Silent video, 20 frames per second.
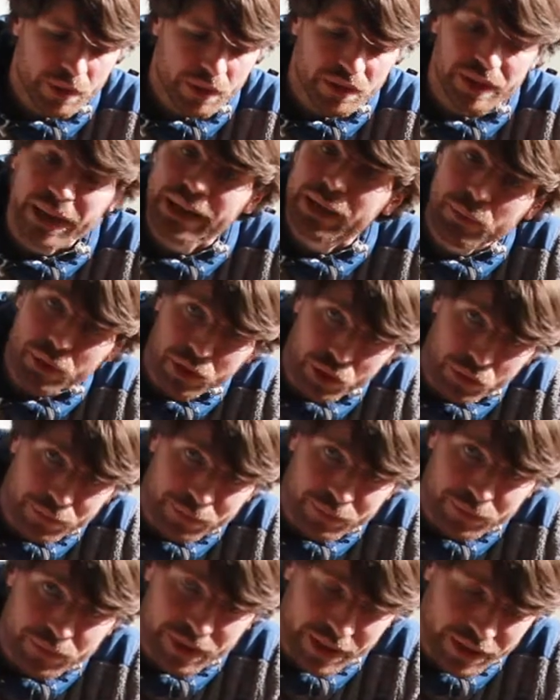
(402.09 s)

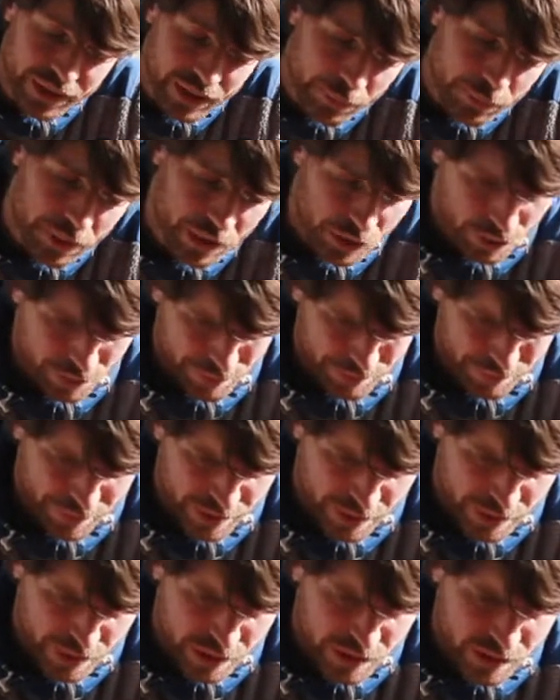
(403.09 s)
diameter.
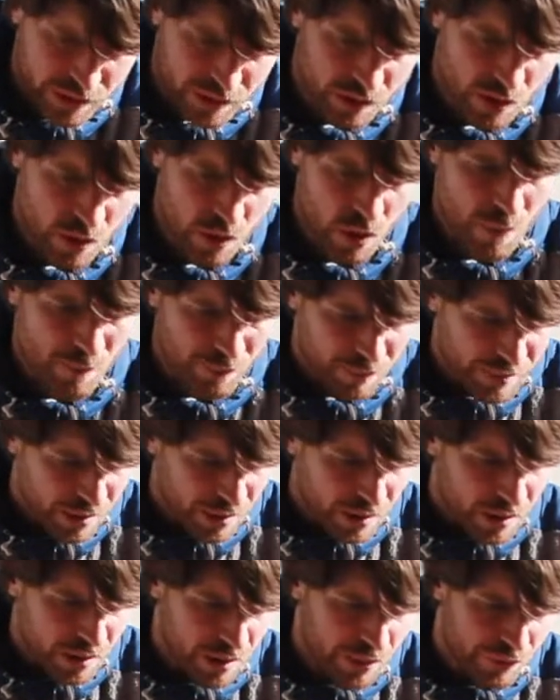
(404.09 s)
So
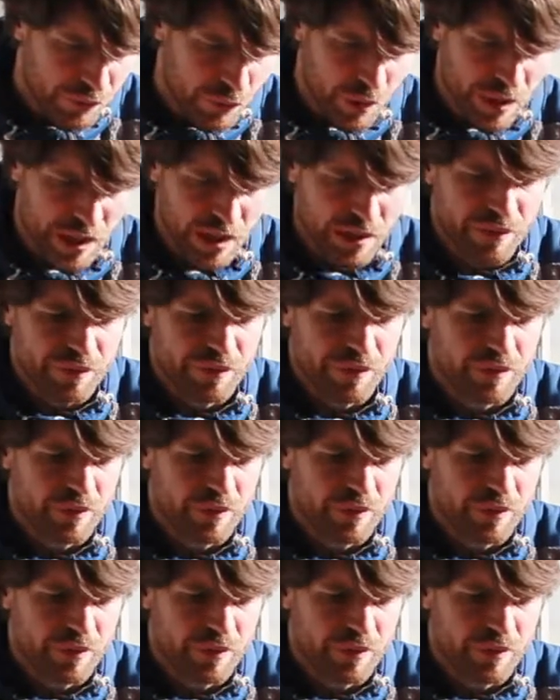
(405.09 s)
if you have